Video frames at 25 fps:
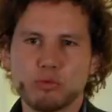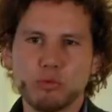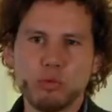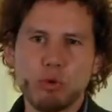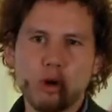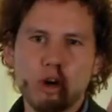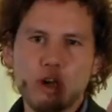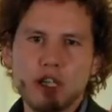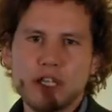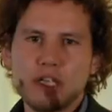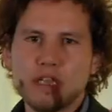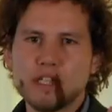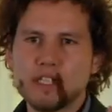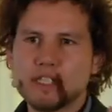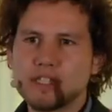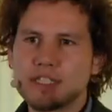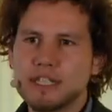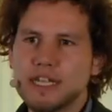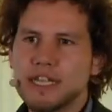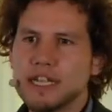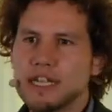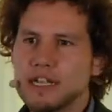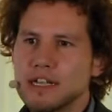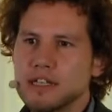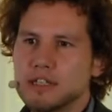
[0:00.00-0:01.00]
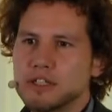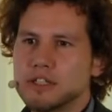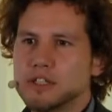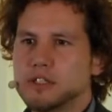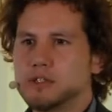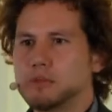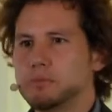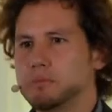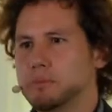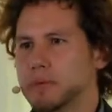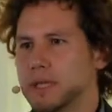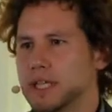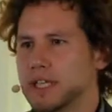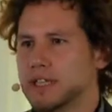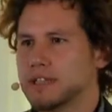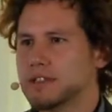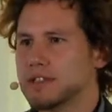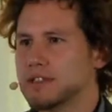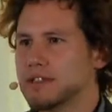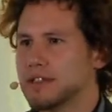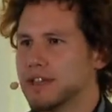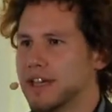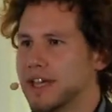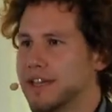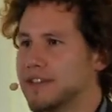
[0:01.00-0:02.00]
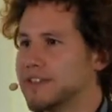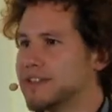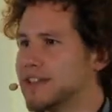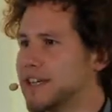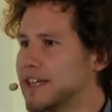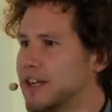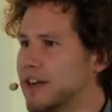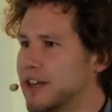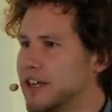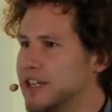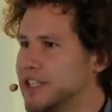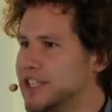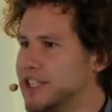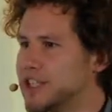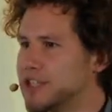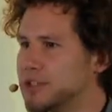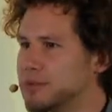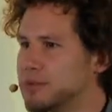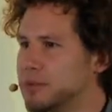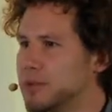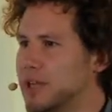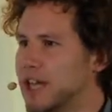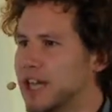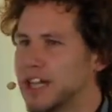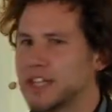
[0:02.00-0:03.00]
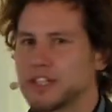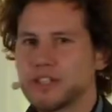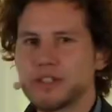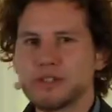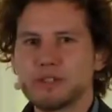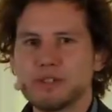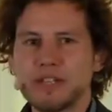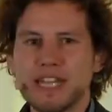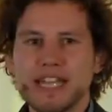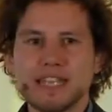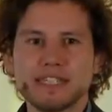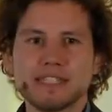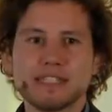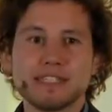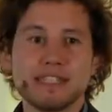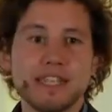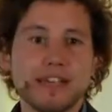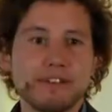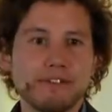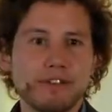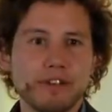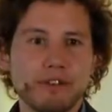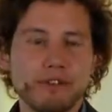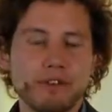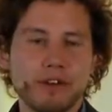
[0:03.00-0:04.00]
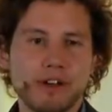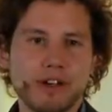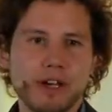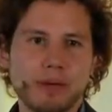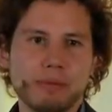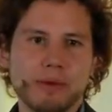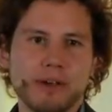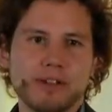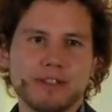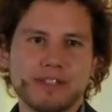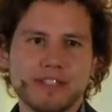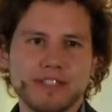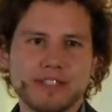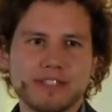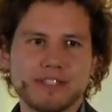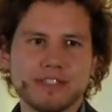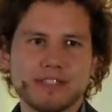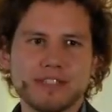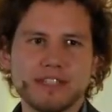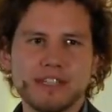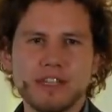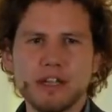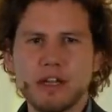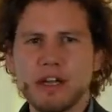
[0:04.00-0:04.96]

one single human being, and psychologists would argue there's nothing wrong about this.